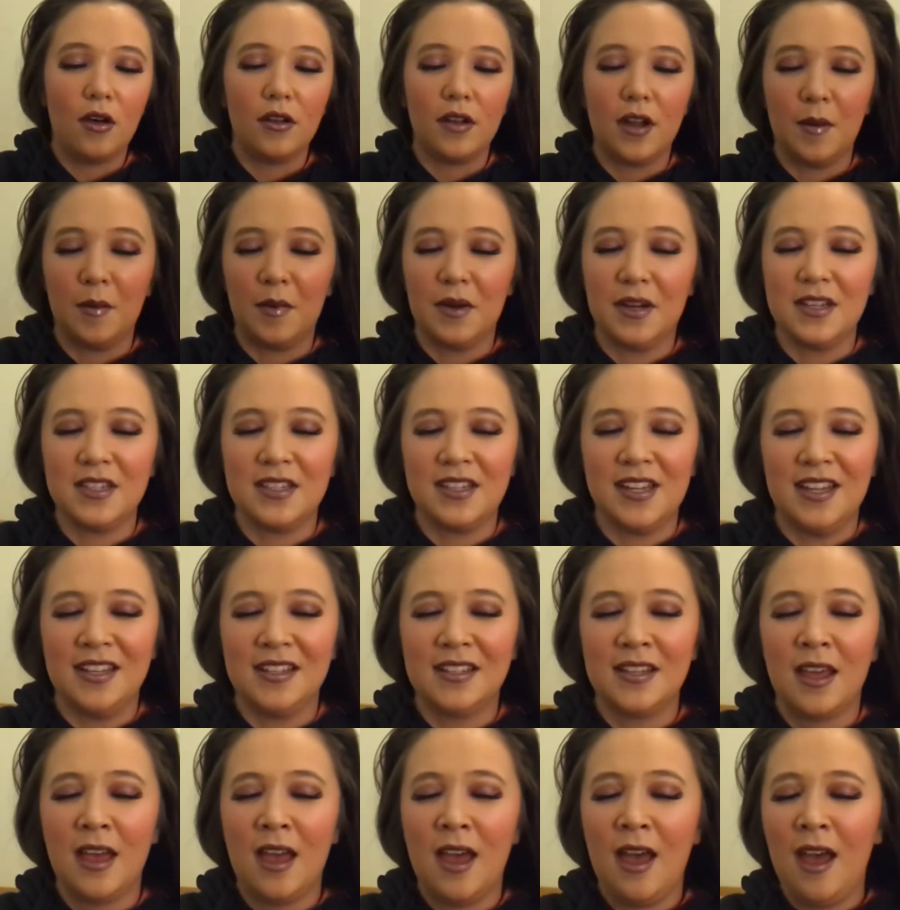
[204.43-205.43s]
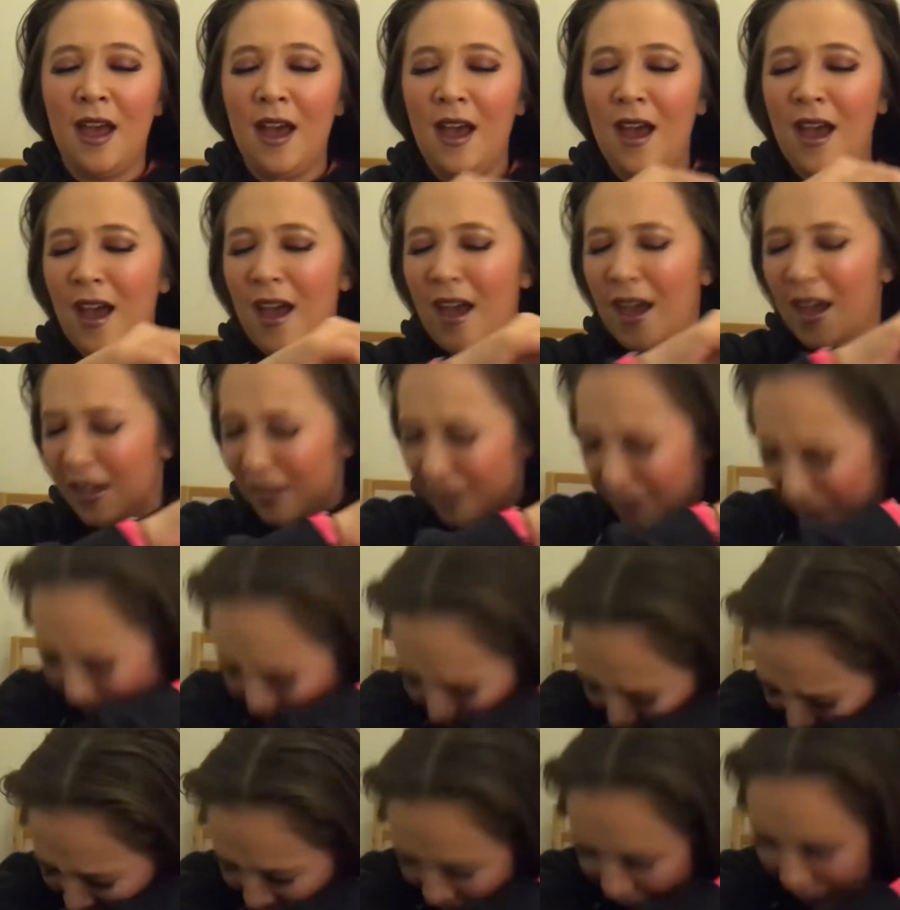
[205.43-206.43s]
I'm gonna sneeze.
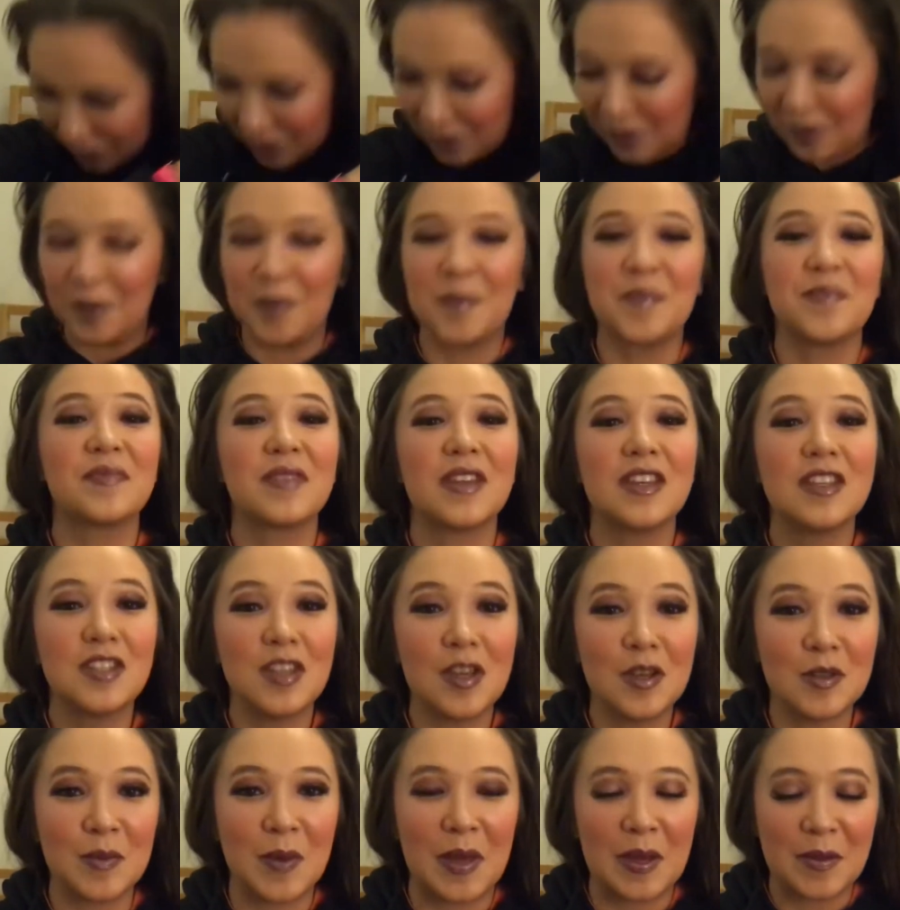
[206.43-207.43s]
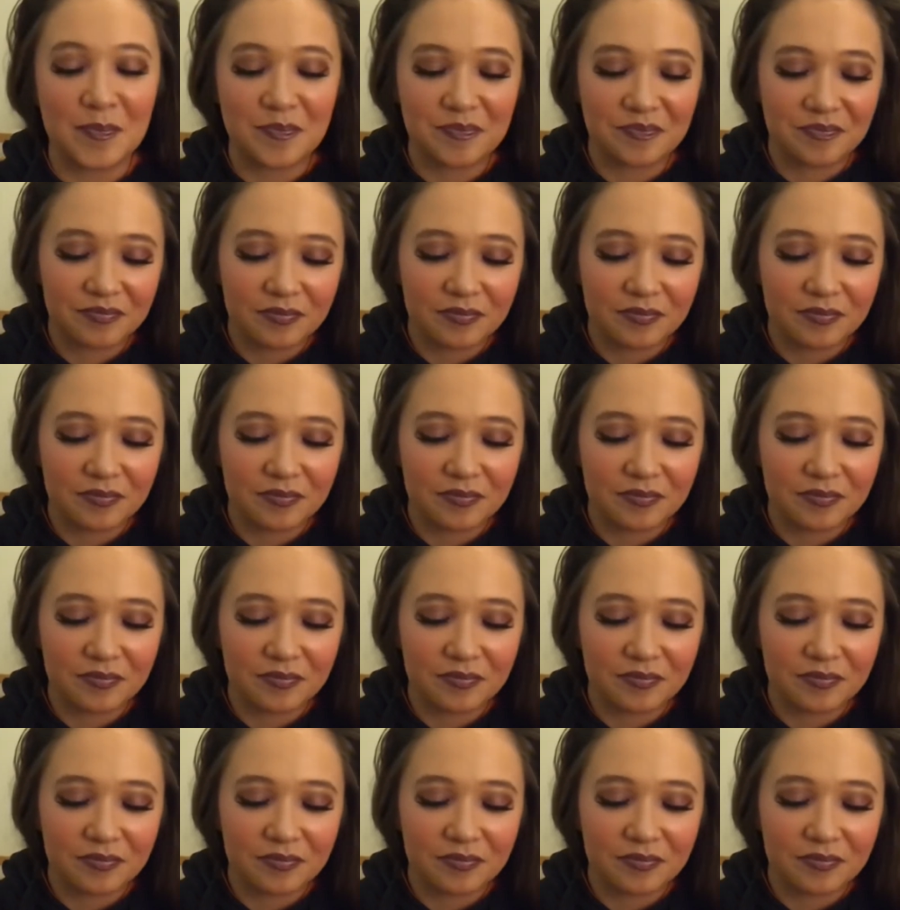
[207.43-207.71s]
Excuse me.